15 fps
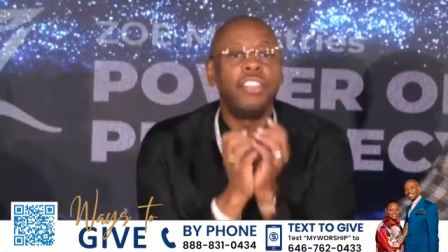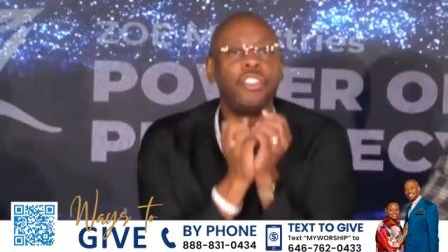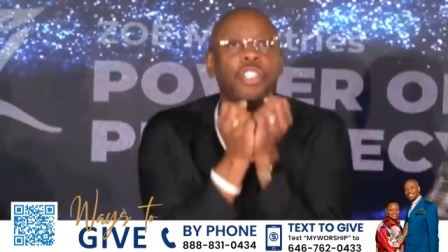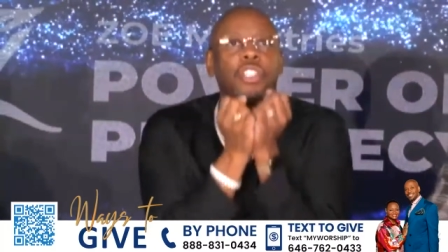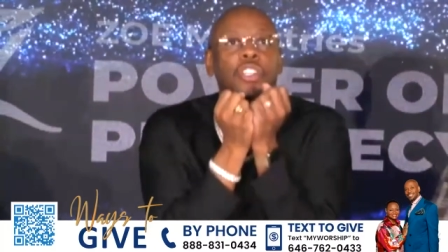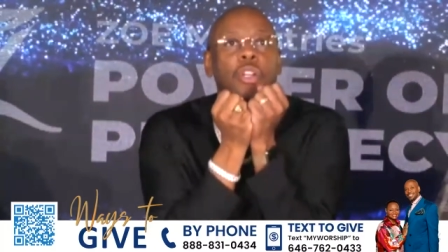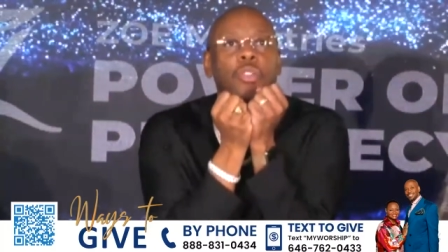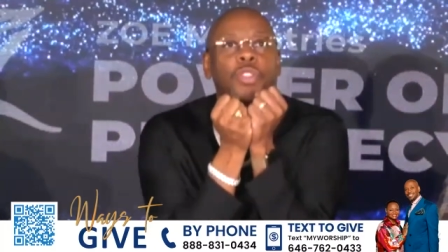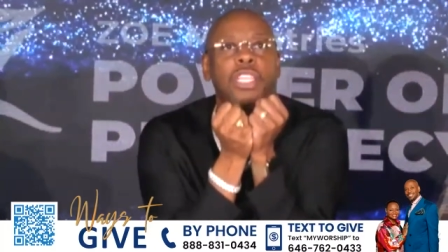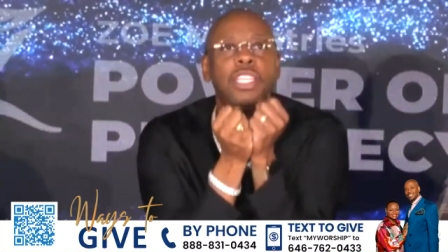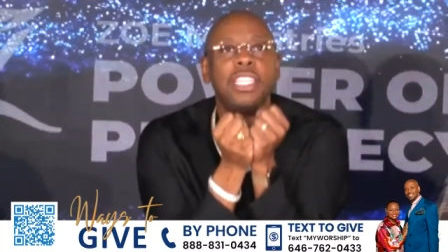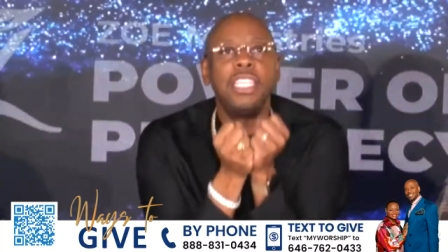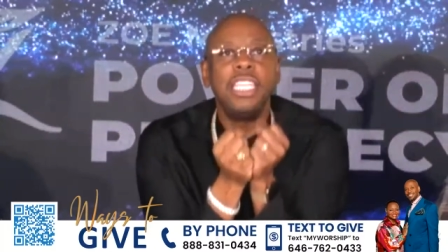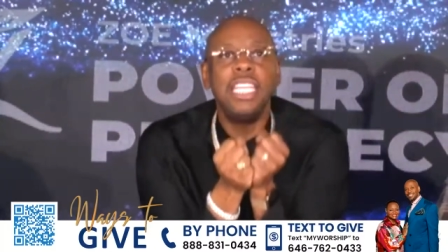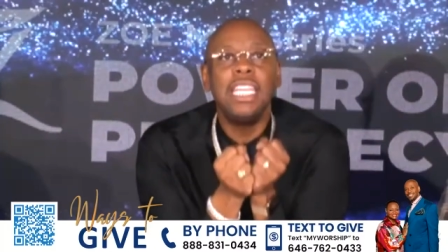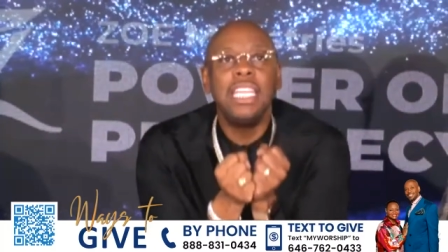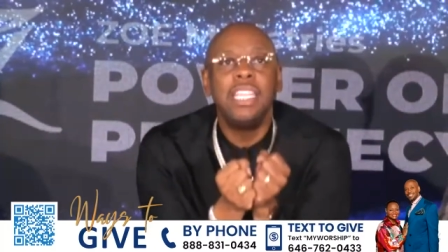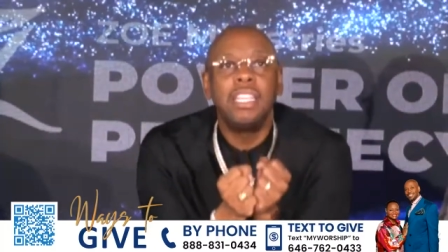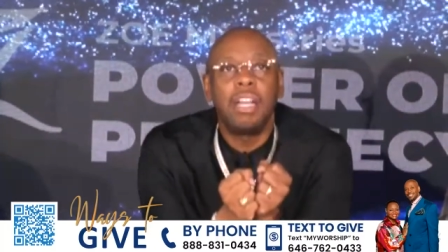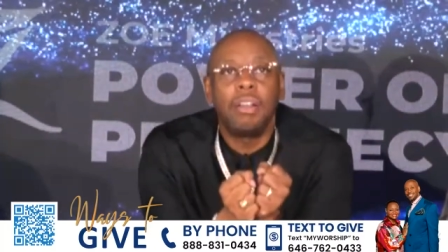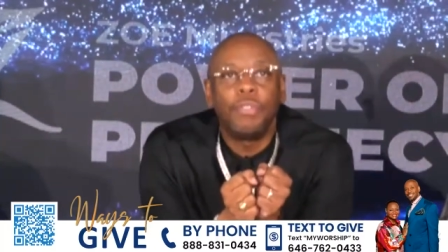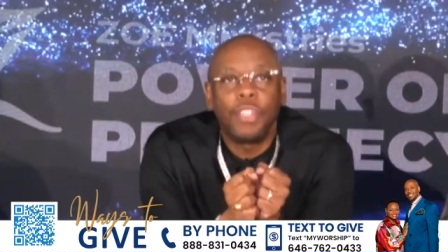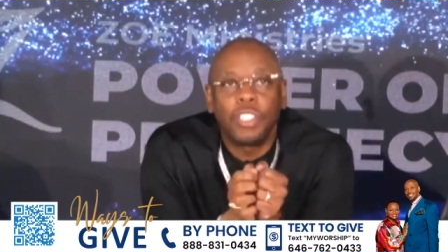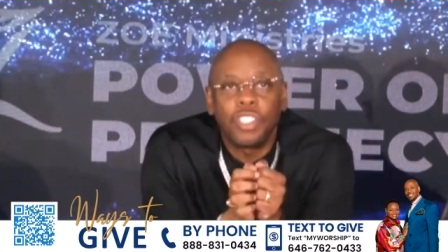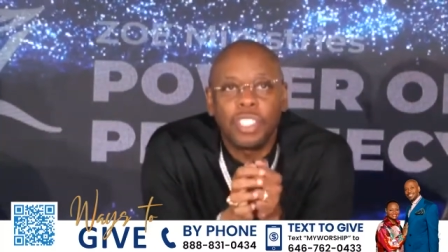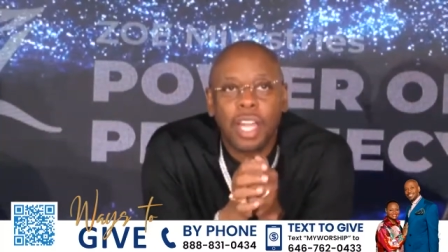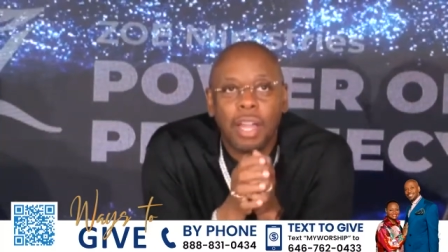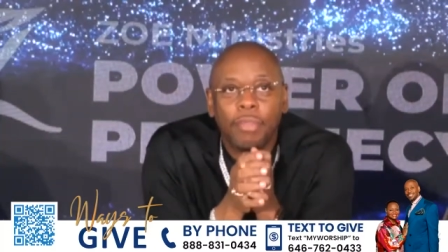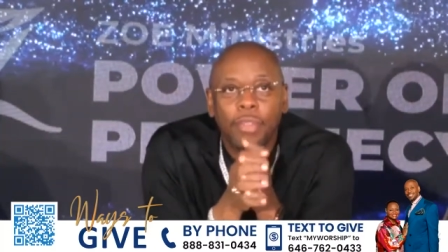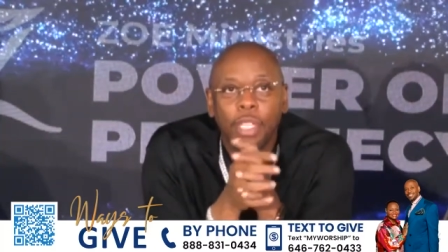And do you know the need of the
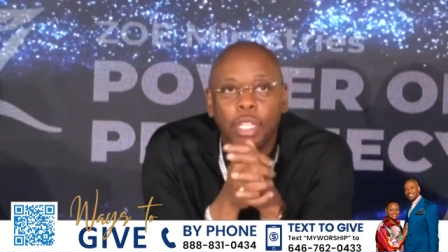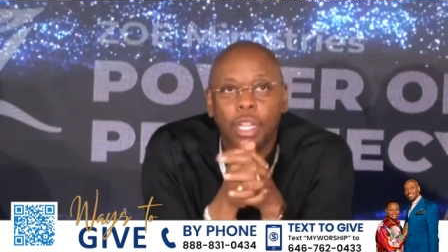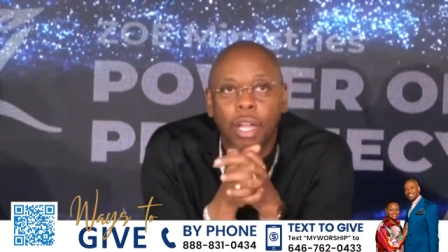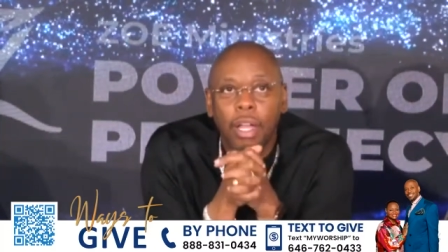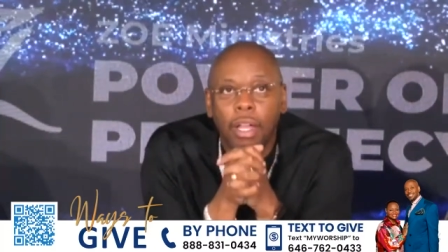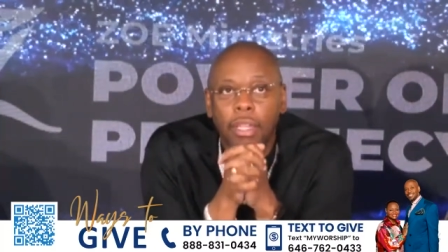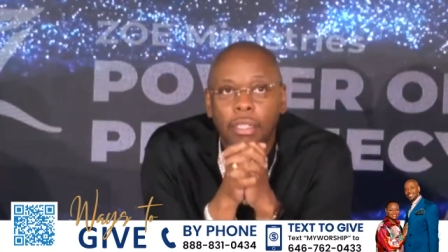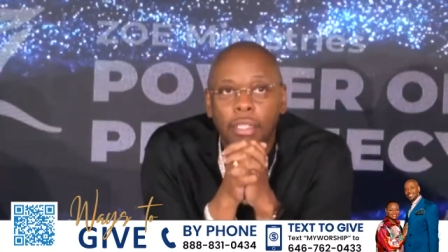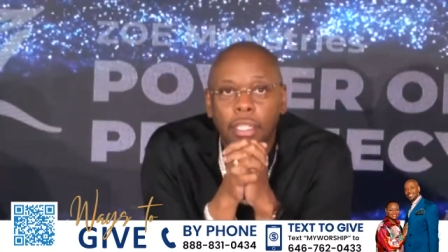sovereign God?